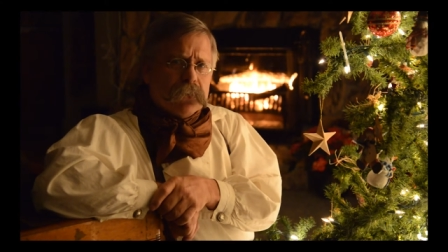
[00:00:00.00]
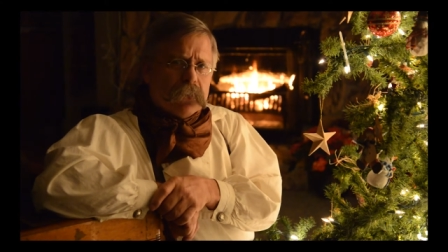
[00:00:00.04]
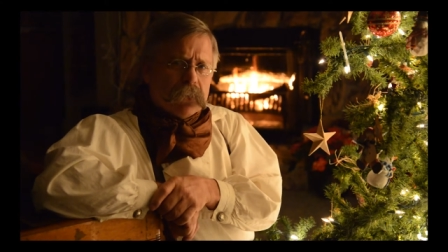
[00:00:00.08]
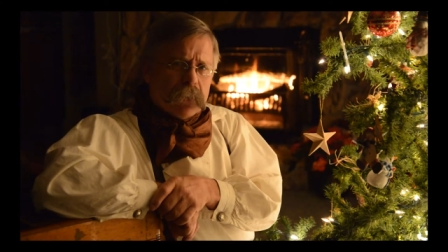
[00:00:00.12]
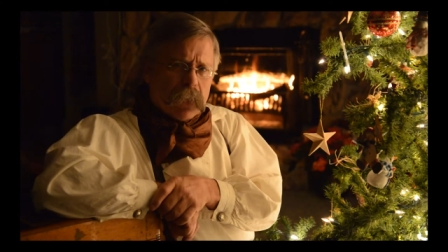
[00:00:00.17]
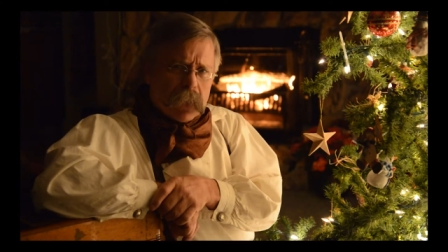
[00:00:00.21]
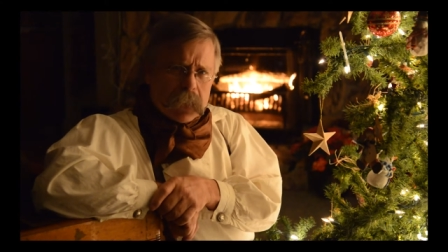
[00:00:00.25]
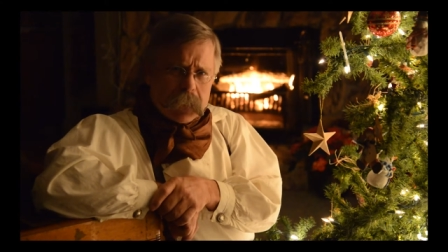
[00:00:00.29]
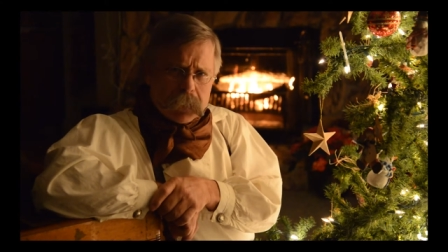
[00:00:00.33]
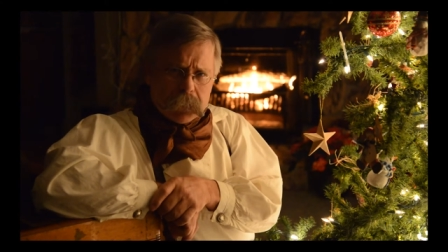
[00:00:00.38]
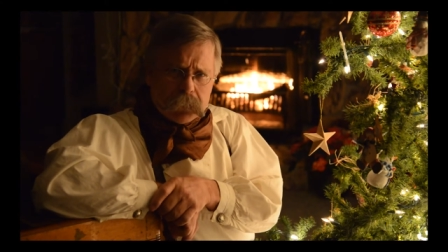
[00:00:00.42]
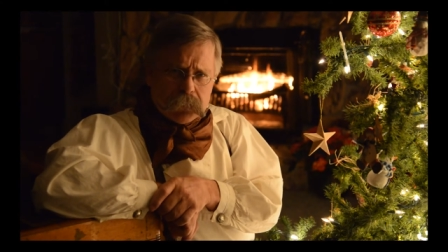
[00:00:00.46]

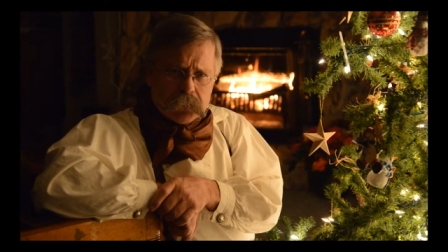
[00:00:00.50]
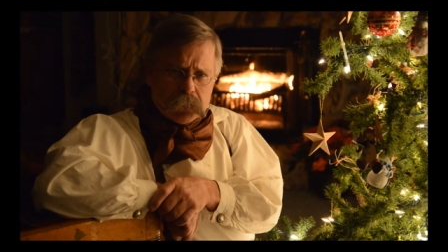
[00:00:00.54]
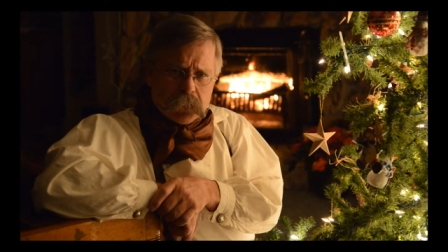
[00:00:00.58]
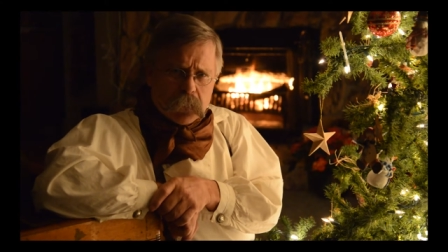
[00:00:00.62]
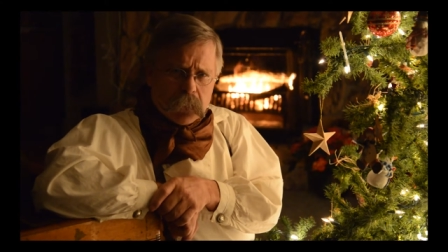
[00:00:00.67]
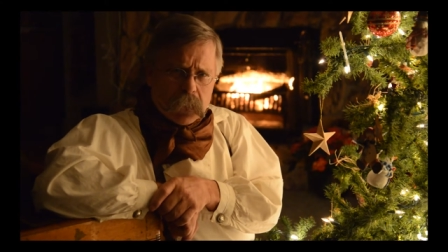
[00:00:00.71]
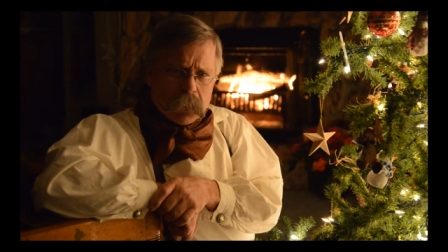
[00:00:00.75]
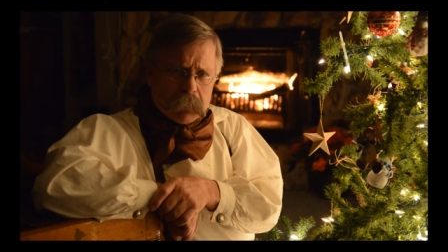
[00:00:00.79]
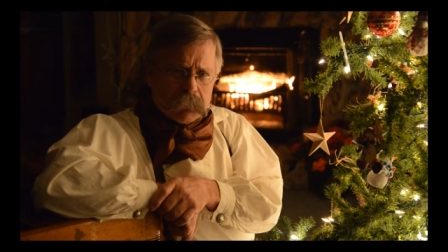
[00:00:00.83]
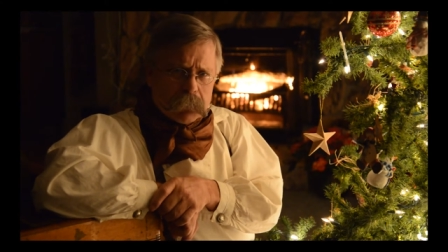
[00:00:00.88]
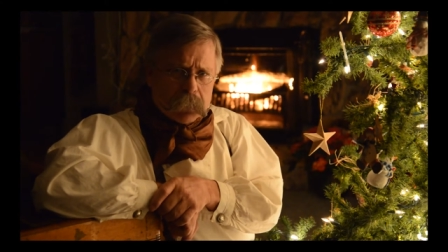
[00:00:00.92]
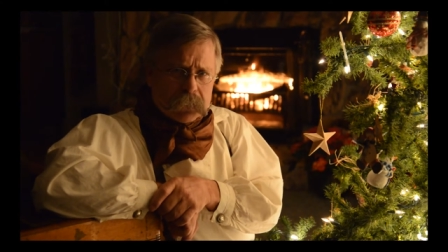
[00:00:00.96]
line
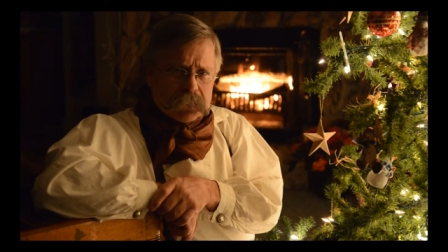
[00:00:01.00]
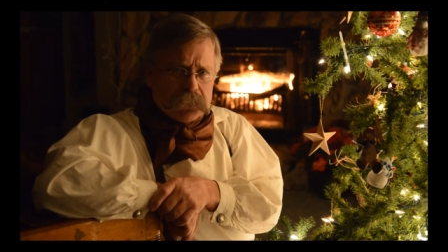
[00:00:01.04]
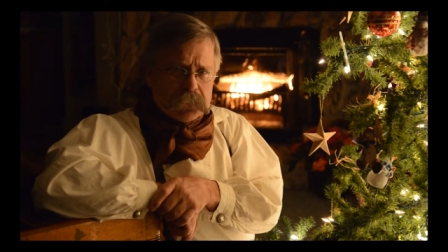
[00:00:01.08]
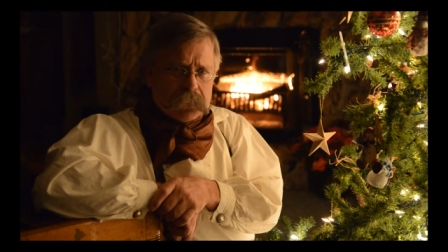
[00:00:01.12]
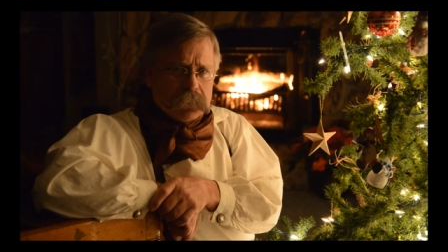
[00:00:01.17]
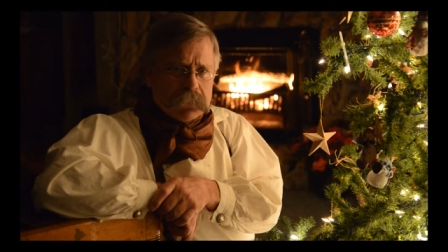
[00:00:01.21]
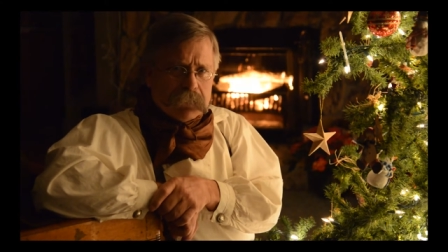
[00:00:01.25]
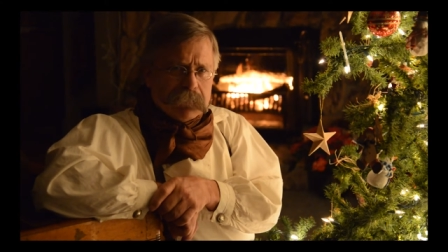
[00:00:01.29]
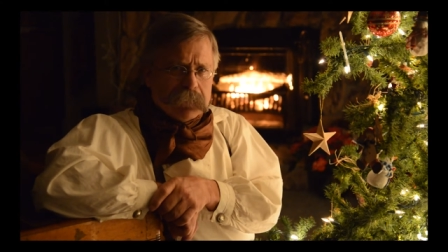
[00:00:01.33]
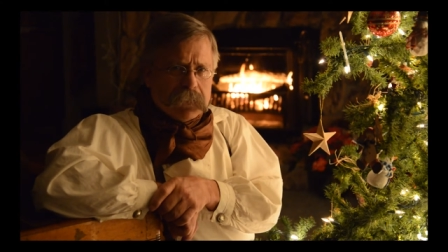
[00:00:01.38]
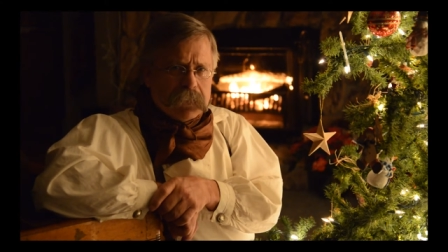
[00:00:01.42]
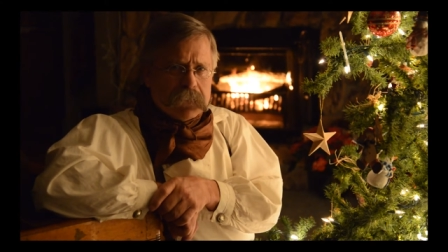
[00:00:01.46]
job, which
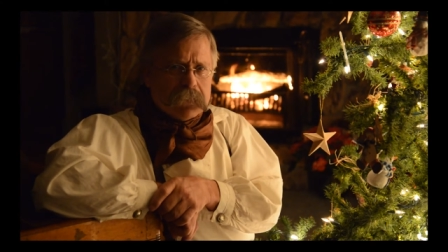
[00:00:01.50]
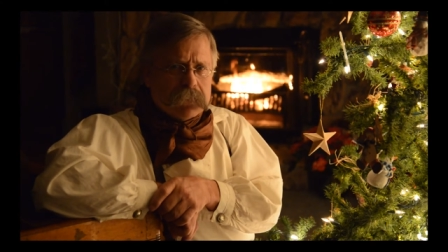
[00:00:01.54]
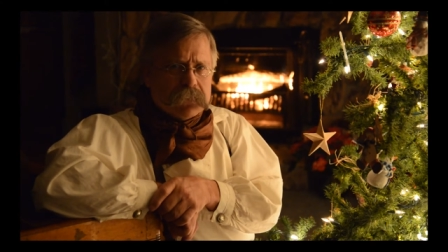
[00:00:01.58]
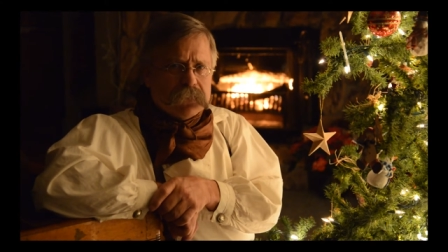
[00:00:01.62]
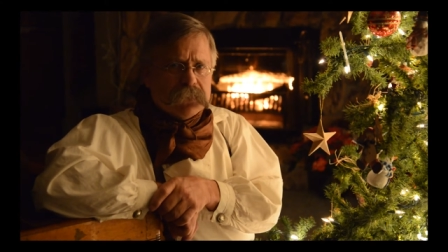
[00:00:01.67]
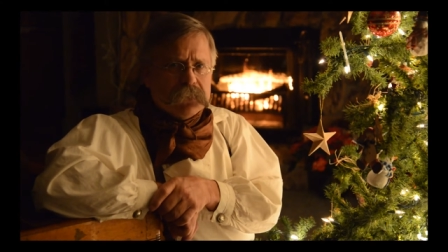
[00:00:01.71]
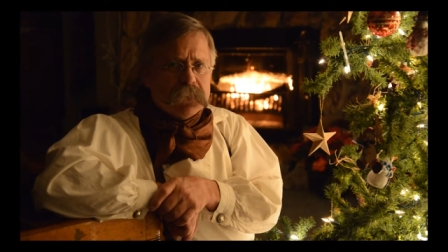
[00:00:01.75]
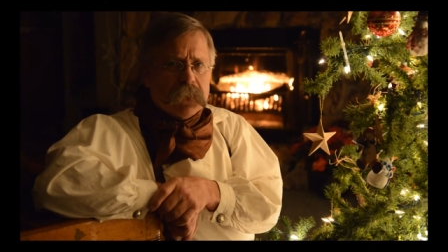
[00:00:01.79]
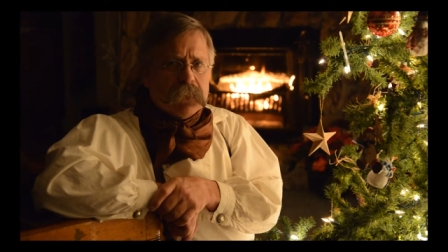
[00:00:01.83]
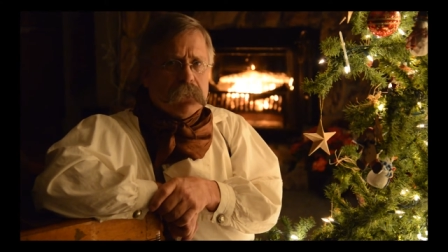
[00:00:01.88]
didn't set